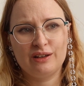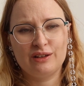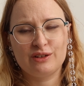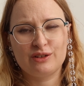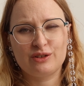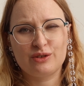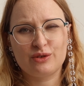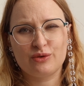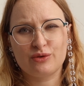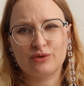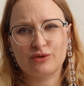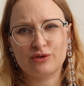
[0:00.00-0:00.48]

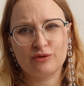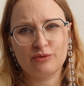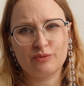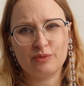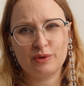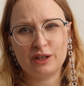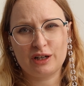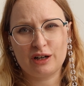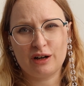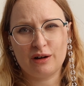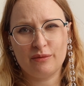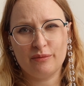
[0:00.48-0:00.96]
sort of
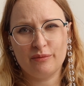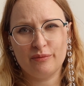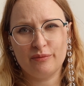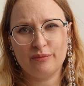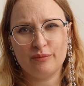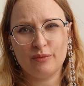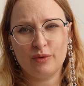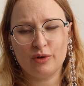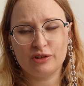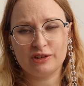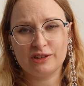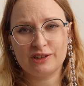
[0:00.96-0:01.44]

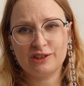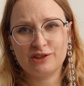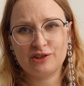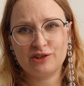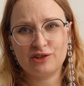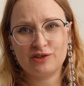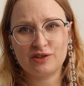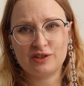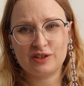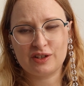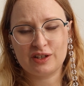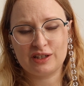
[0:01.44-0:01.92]
become
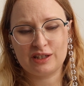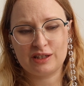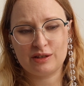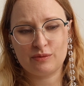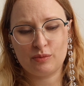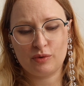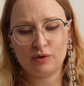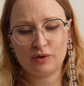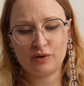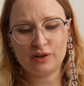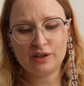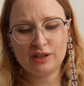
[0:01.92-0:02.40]
monsters and
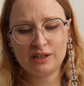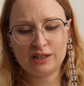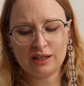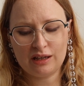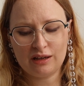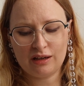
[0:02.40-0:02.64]
spirits.